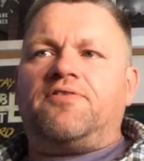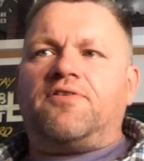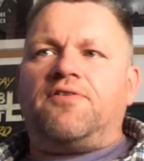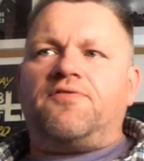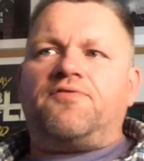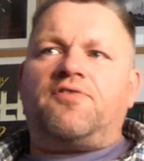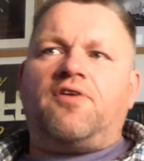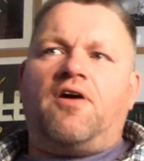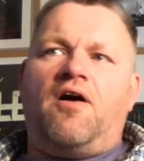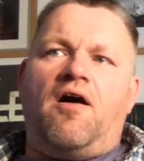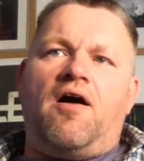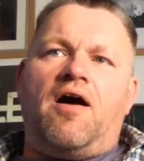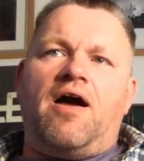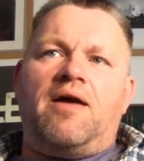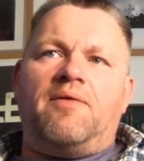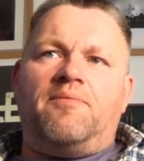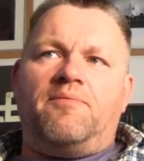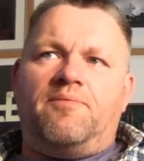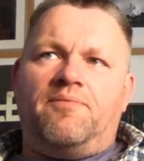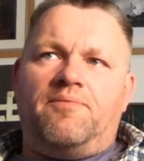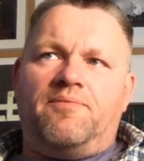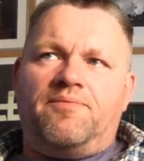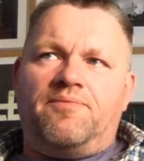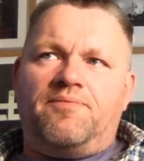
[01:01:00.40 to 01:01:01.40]
of time,
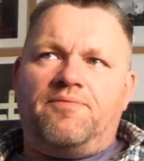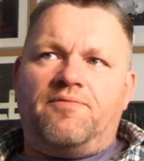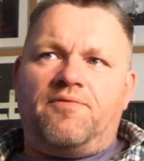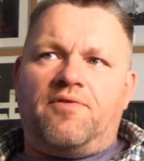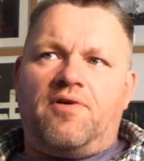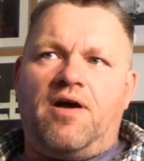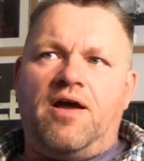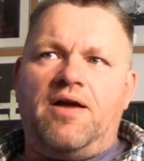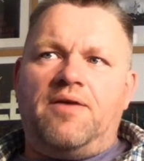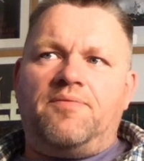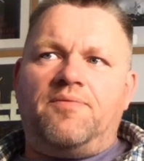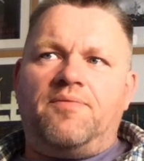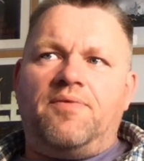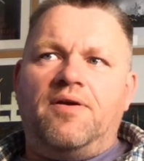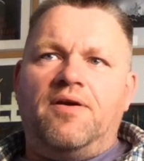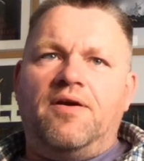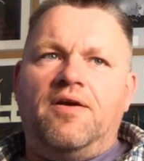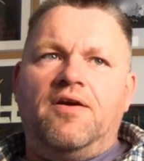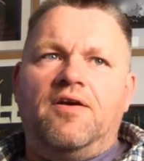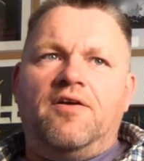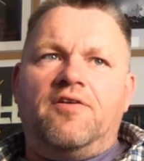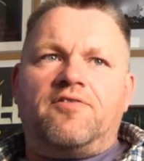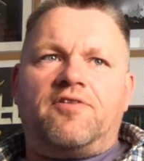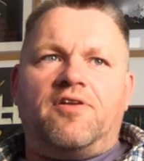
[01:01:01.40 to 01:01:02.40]
right?
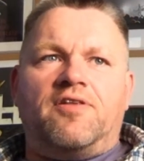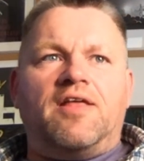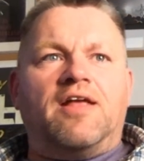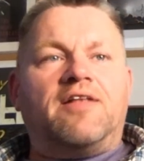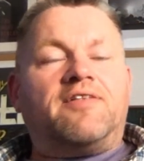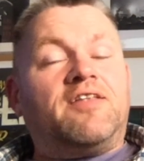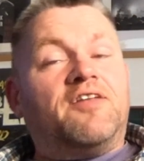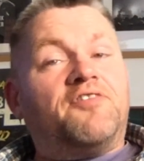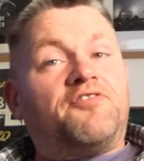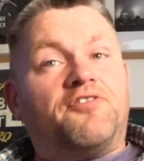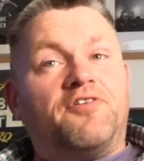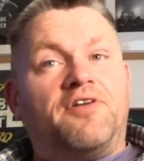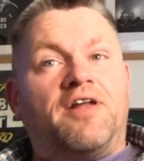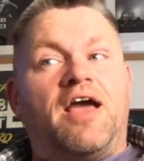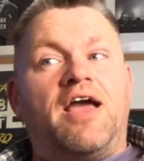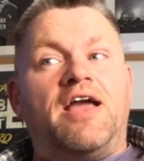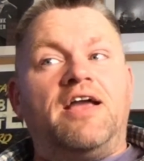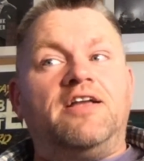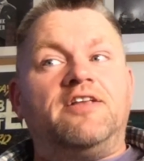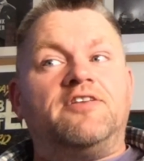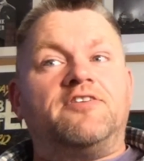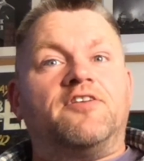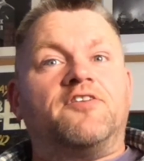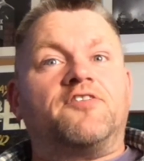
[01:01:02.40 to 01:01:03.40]
So they're different
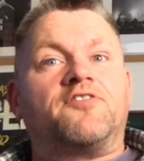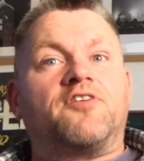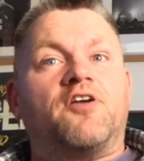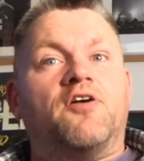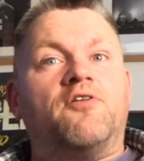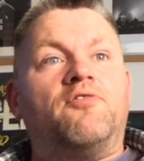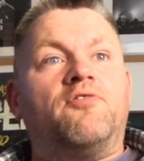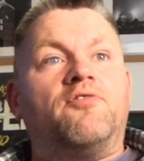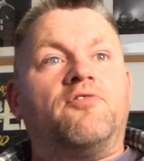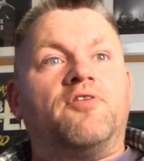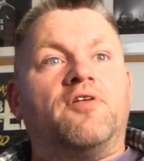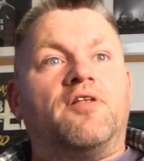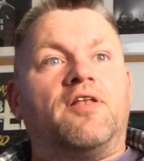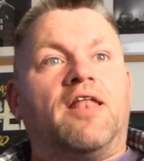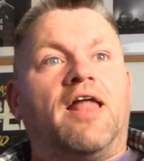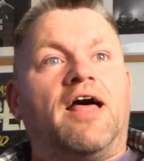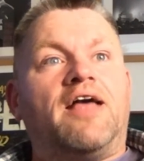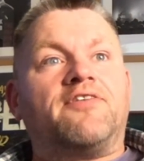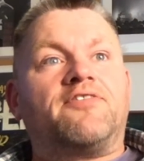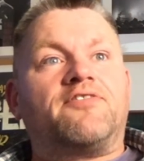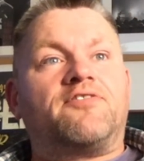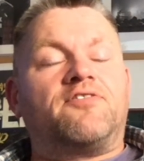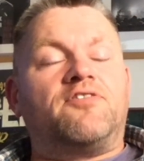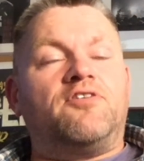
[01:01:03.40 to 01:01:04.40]
ages. So the
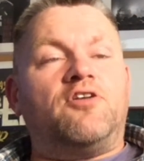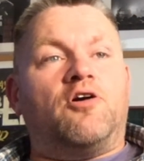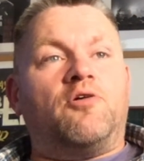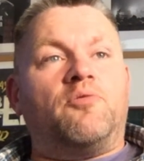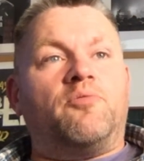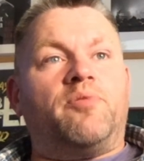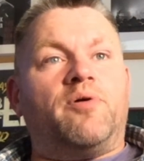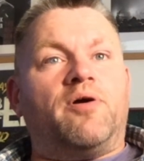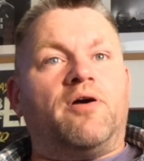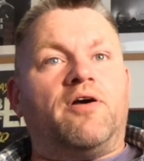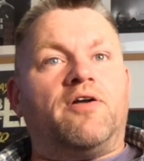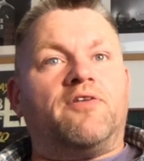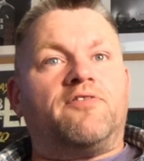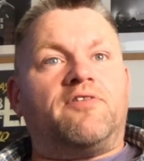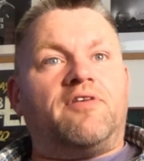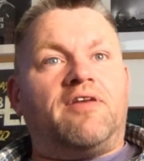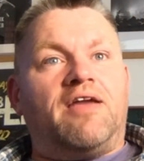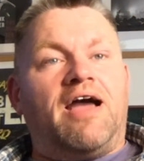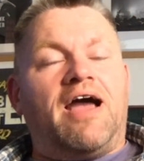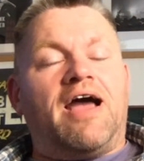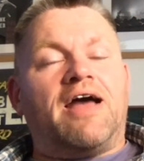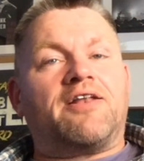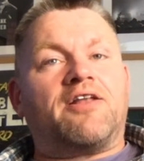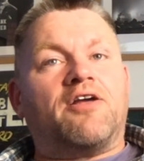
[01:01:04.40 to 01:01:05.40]
last young birds he
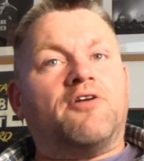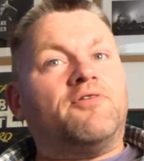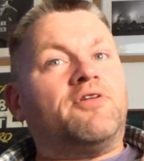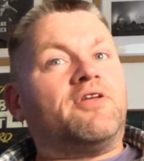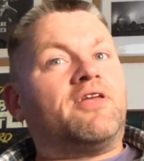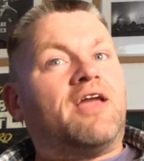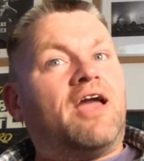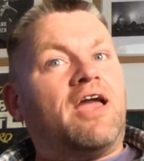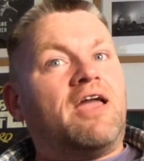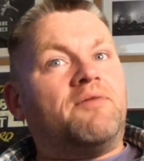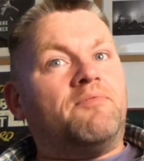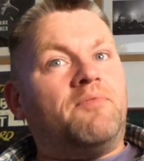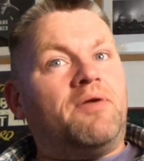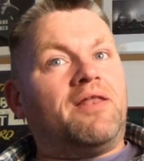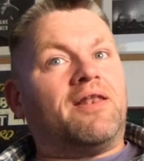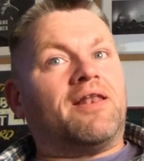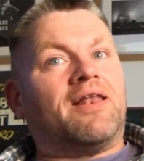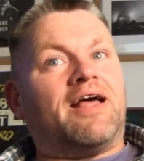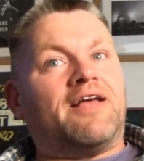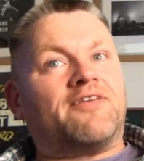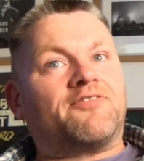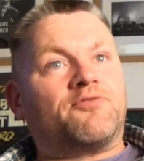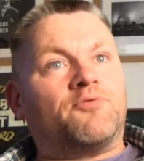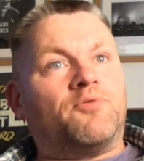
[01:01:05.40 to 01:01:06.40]
had only came in
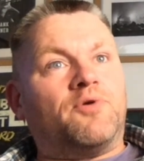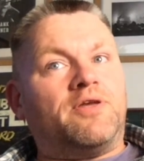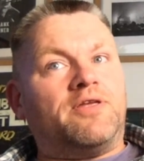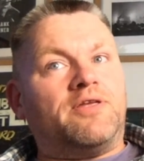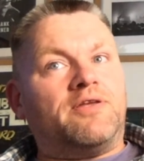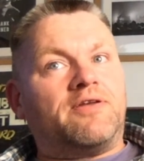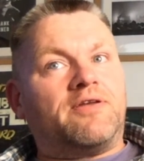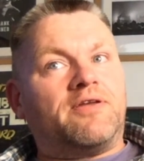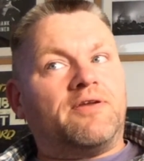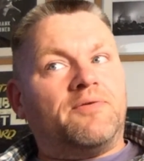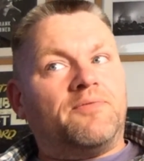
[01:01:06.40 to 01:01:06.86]
last week.